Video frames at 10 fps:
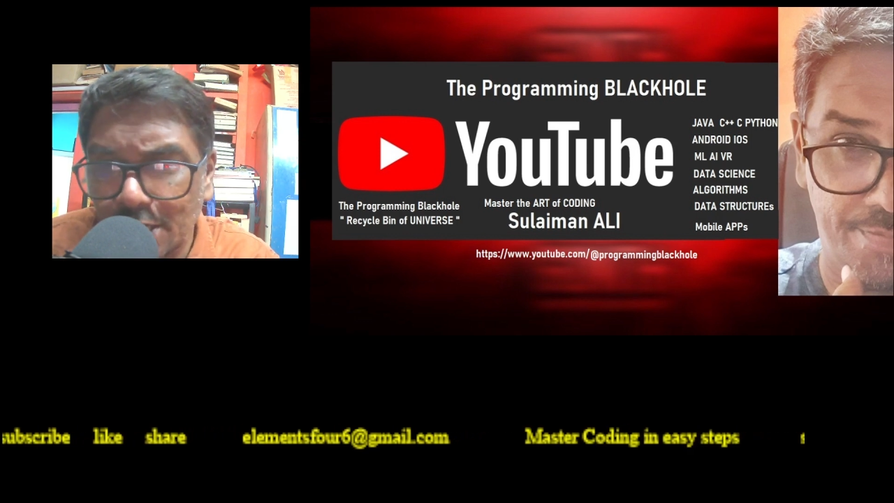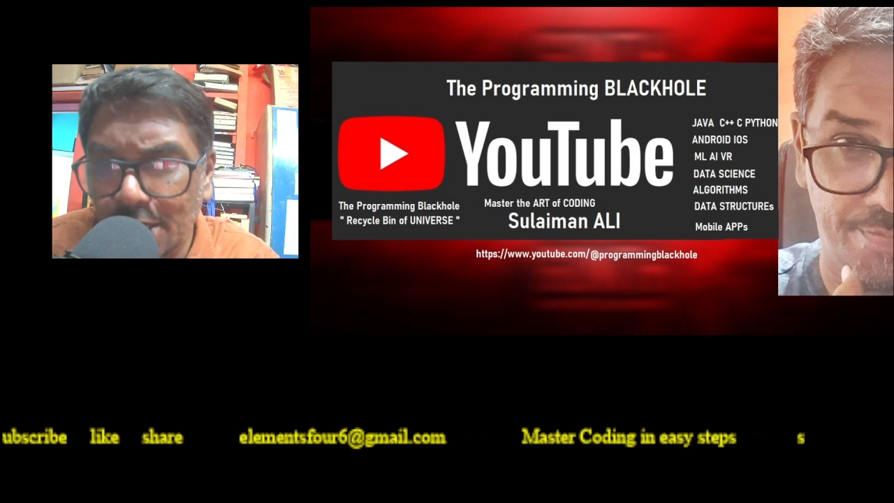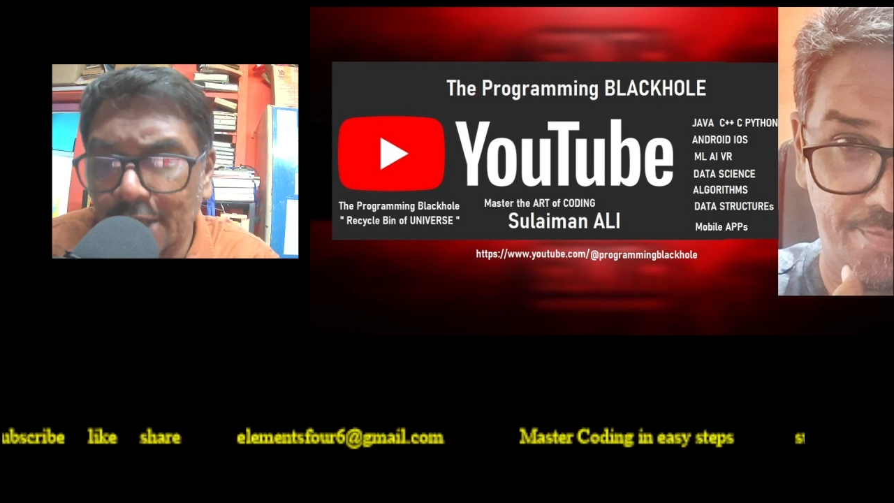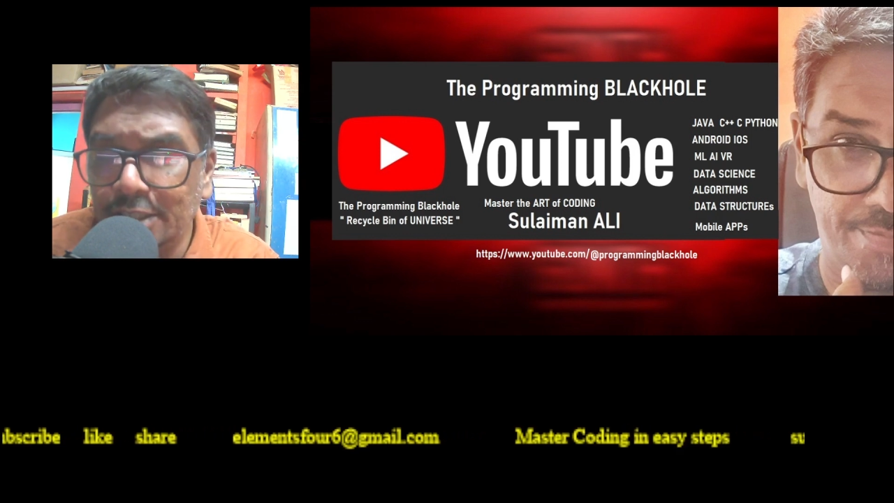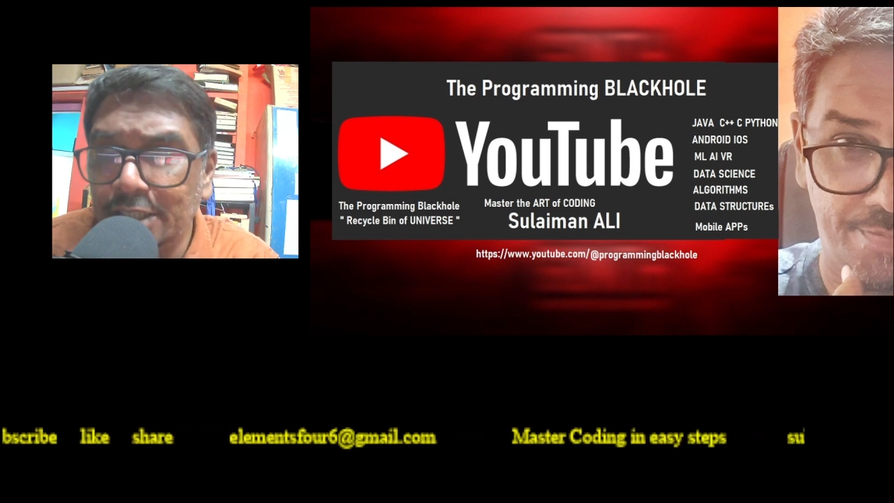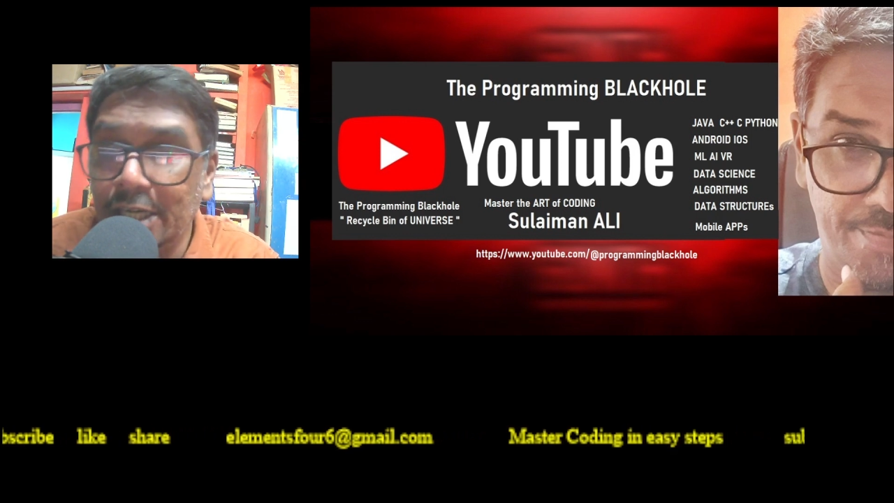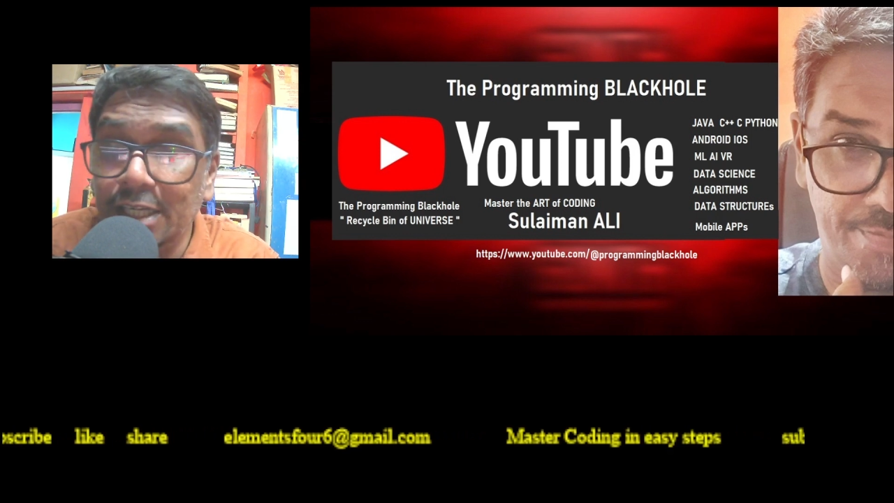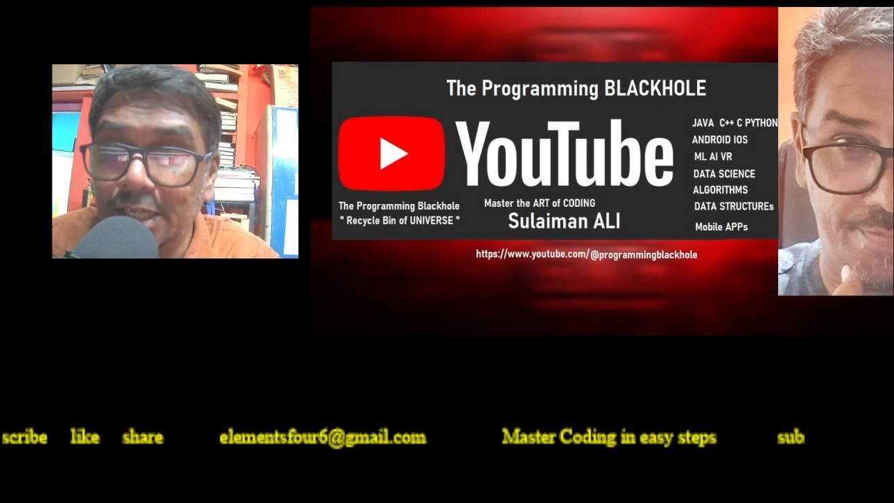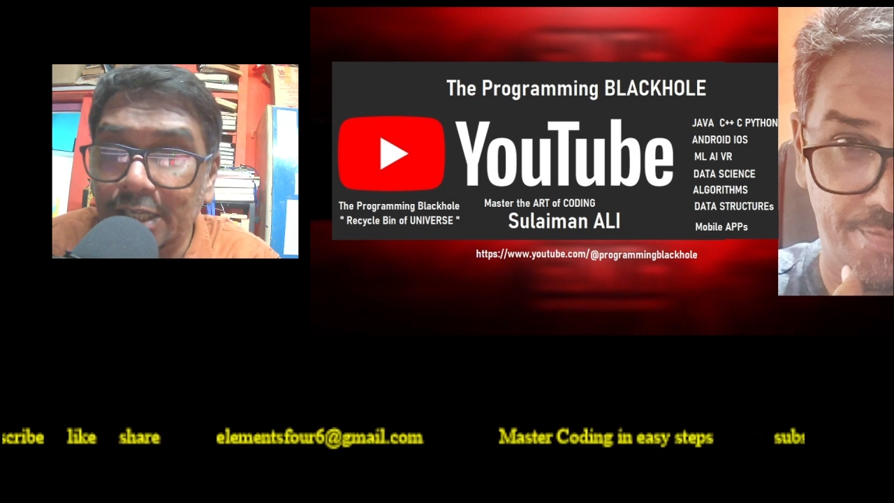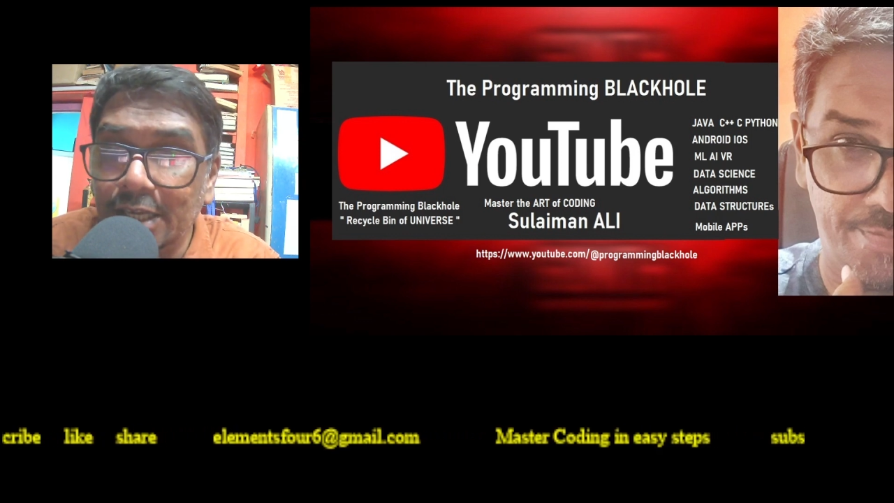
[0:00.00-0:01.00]

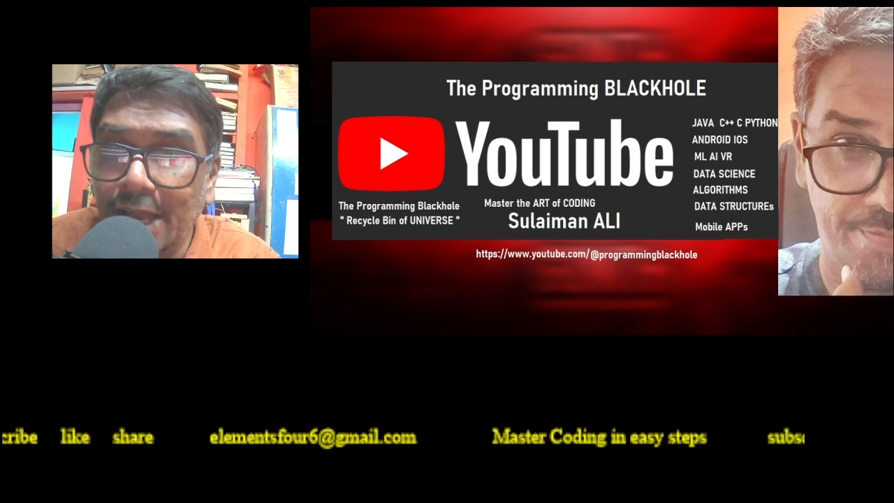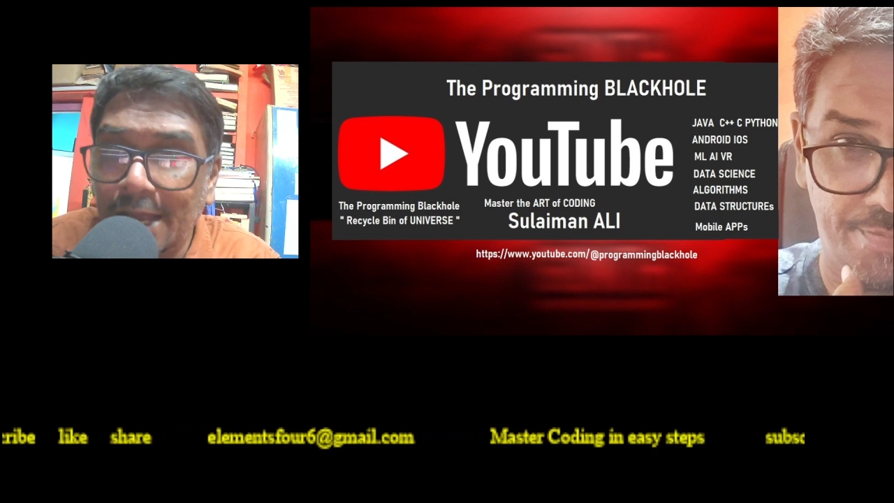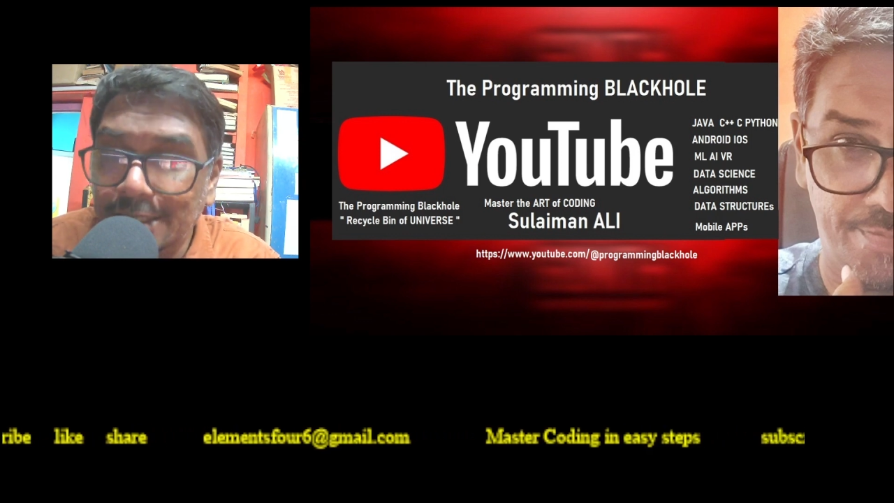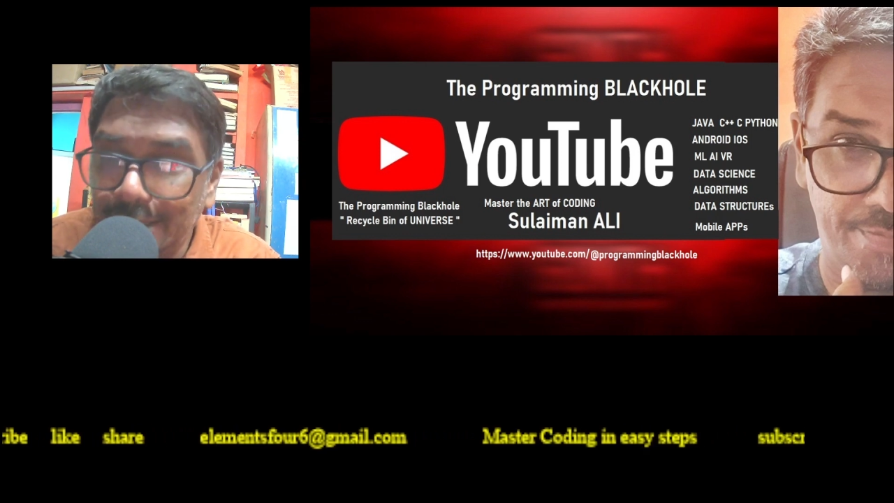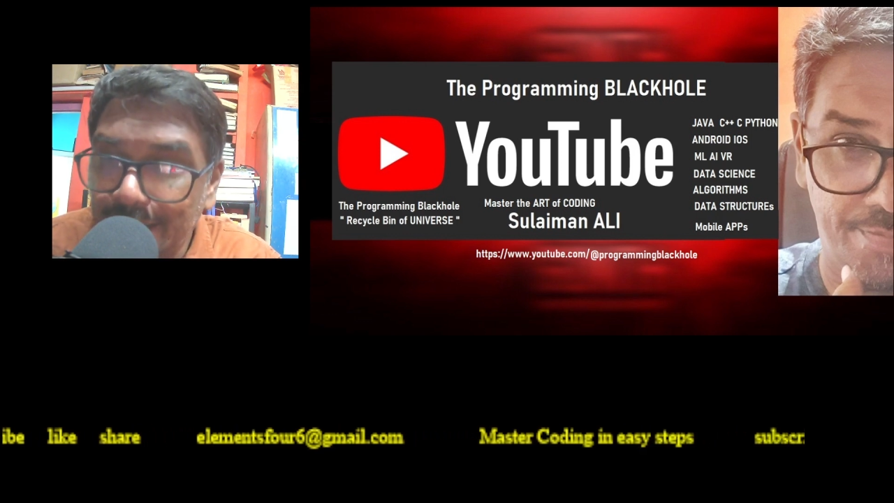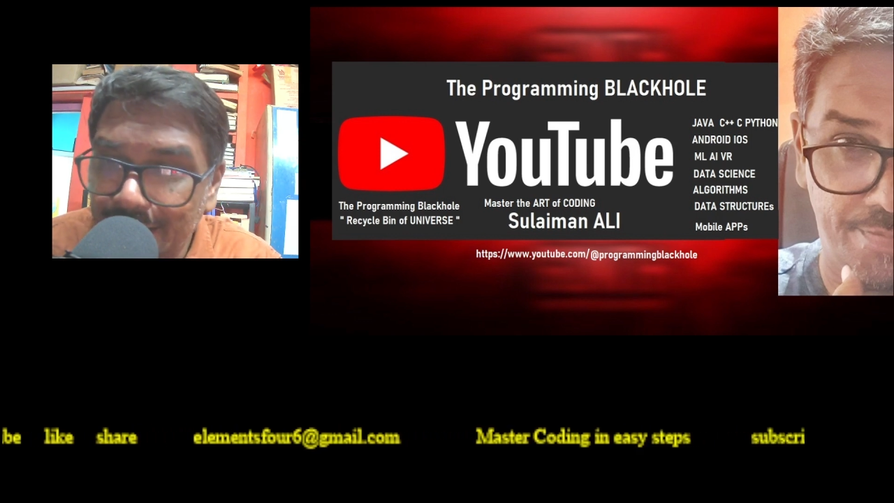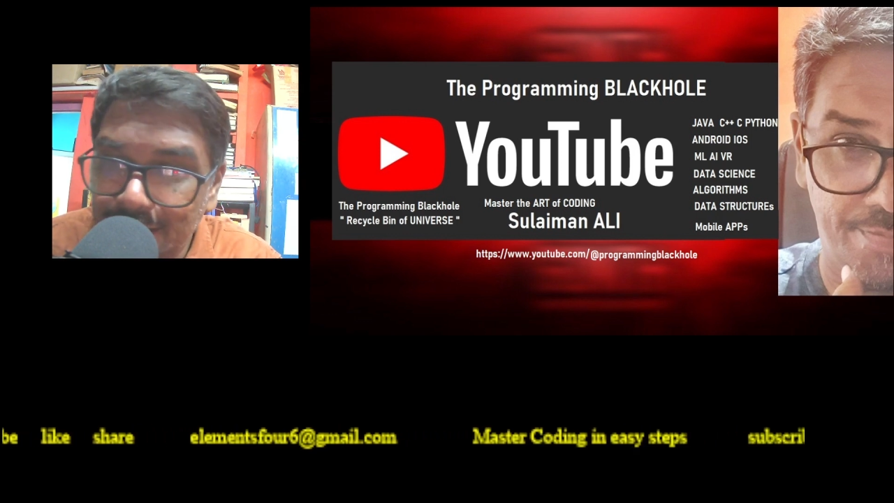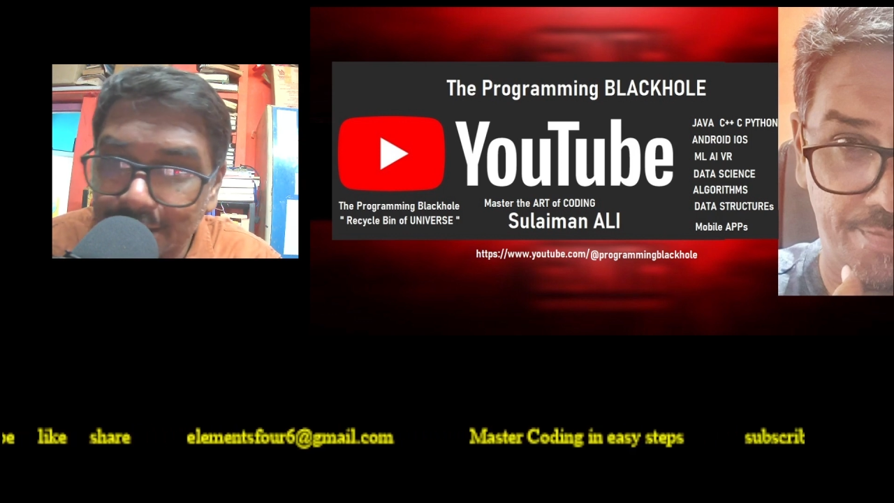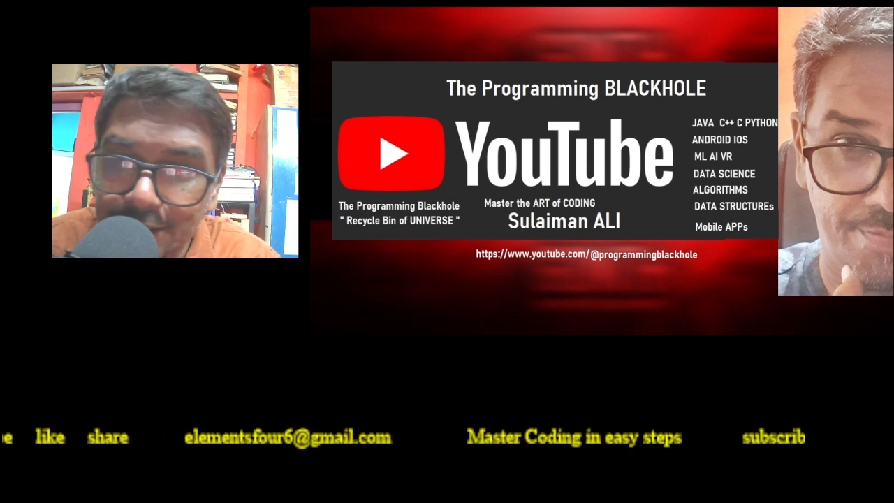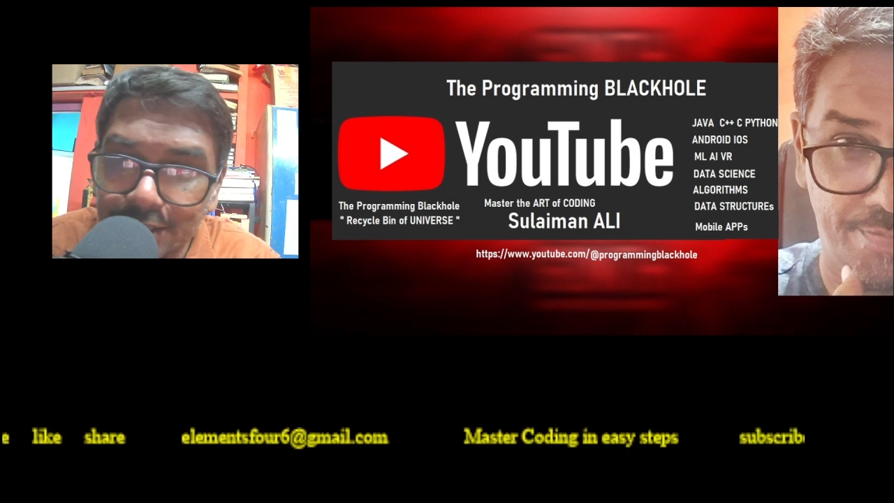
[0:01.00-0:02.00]
exactly as English,